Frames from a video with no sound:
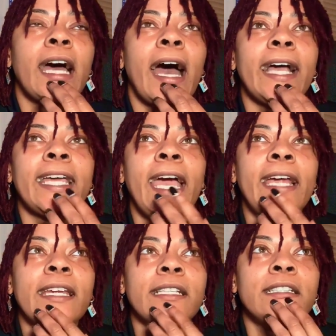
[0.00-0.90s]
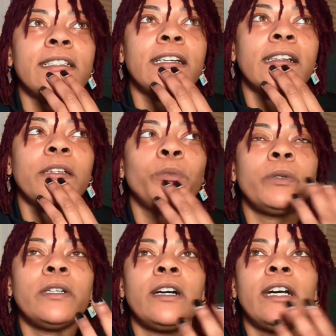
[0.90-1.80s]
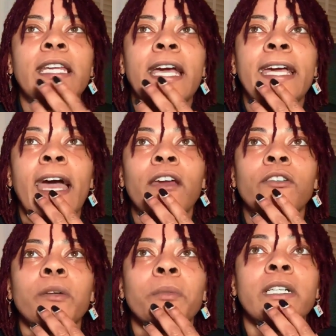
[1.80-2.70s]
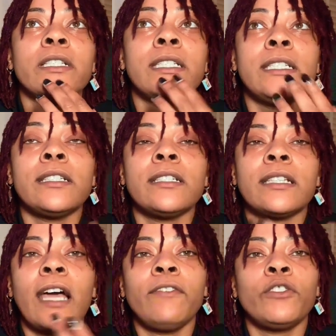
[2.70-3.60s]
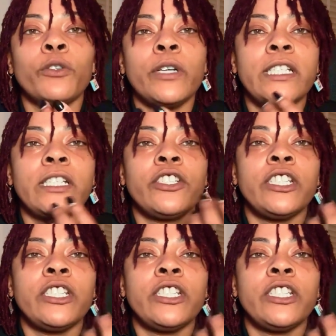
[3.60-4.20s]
I can't necessarily put her in that category because these is life choices